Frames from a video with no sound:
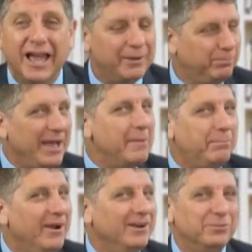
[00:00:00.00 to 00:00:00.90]
And
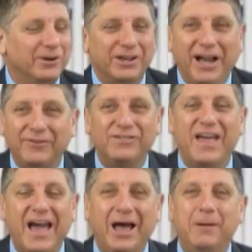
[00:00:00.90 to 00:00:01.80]
Planned Parenthood would have
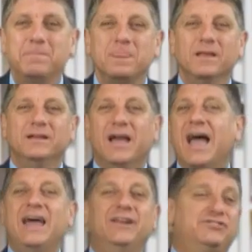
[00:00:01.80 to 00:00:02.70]
covered that up.
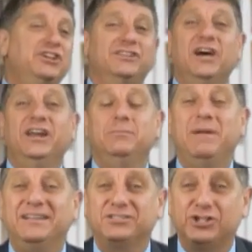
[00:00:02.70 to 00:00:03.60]
And if she'd have done it
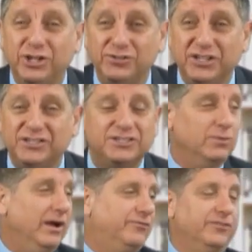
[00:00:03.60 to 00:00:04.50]
in Massachusetts,
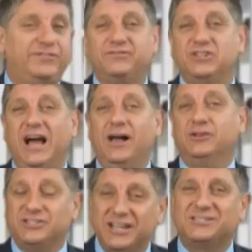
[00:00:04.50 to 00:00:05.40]
well, for
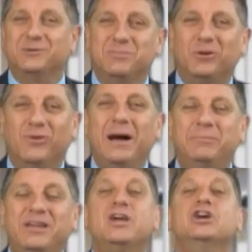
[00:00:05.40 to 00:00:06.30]
$50, thanks to Mitt
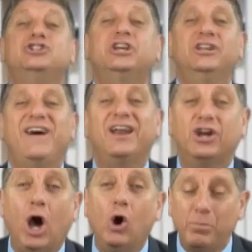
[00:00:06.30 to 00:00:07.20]
Romney, she could have had
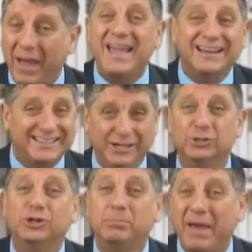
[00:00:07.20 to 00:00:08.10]
a copay and
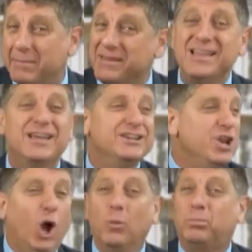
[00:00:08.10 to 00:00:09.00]
killed her baby,
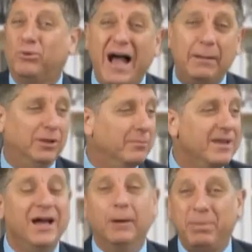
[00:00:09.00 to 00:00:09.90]
no problem.
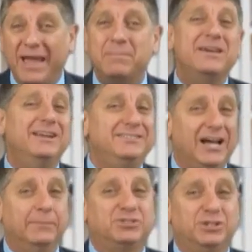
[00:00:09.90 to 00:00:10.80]
A baby in a
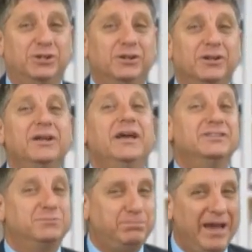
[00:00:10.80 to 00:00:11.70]
dumpster
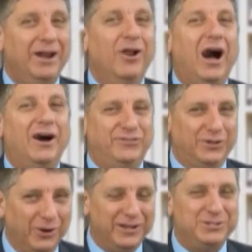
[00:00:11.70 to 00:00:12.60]
is better off,
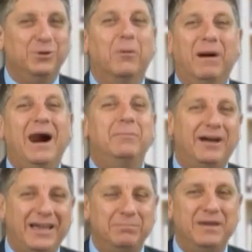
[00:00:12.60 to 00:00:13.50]
according to
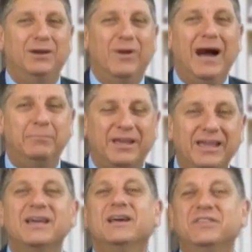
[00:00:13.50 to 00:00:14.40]
Obama and Mitt
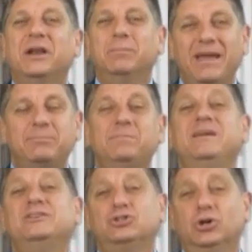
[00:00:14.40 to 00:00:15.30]
Romney, than a baby
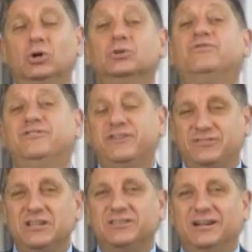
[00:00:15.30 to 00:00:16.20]
being sold for
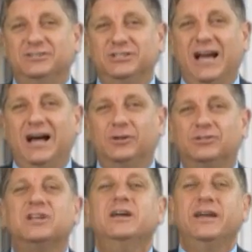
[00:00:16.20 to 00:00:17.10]

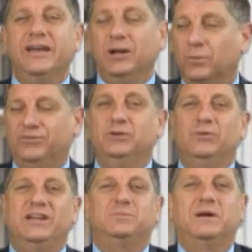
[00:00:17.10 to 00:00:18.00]
$15,000 and hopefully
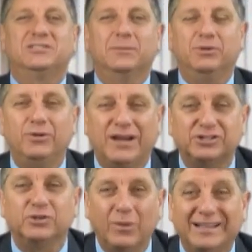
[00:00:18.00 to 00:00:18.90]
raised by somebody who
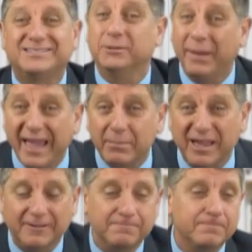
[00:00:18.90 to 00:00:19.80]
actually wants the
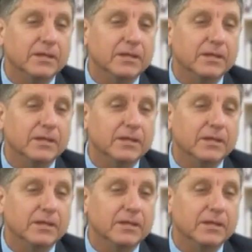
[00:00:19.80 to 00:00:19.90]
baby.